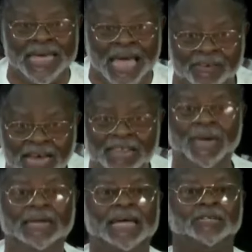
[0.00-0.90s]
He can
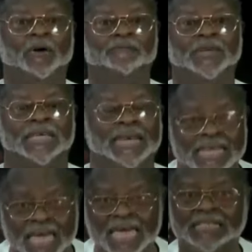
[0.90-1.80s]
reanimate that office and
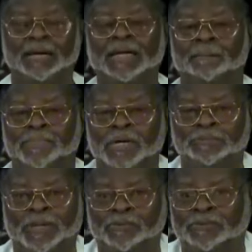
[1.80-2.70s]
engage the broad
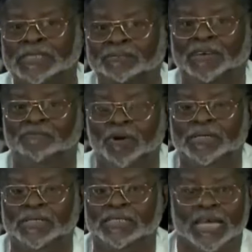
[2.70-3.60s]
spectrum of civic
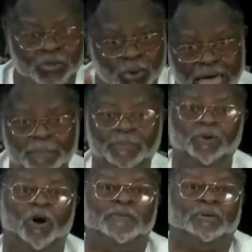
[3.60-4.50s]
voices to help
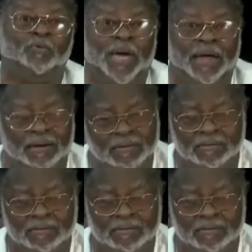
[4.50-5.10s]
you govern well.